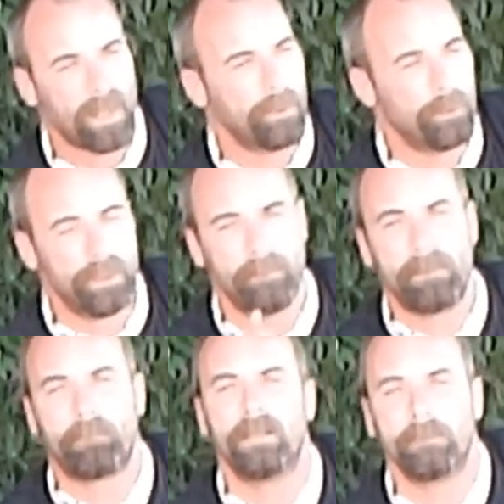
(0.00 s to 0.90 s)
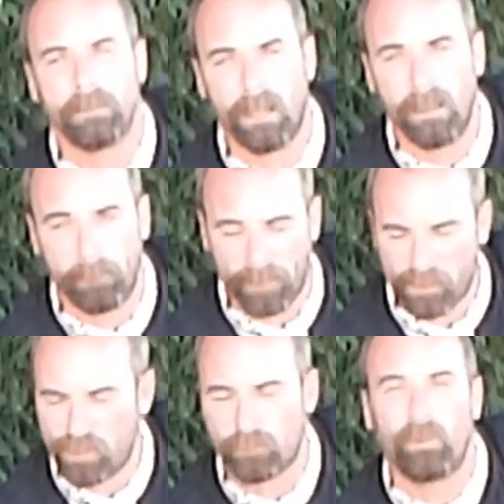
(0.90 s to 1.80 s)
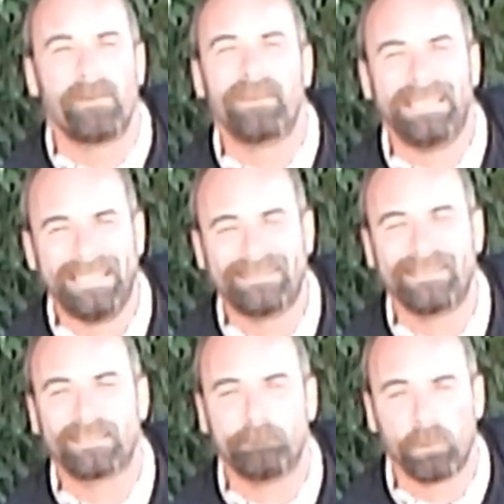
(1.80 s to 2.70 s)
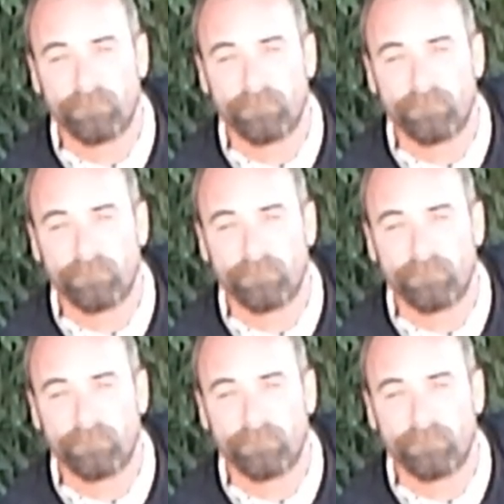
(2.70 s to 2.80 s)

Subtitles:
I know you hear me plug them a lot, but that's just one of the easiest,